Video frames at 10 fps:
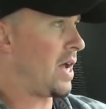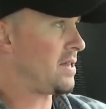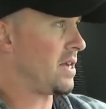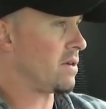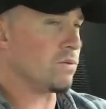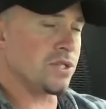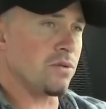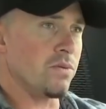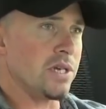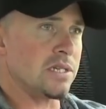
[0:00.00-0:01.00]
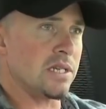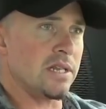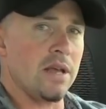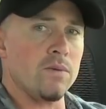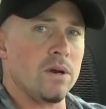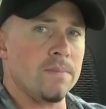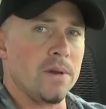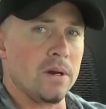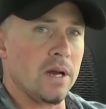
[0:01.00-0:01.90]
I think it was the reason that they went up there,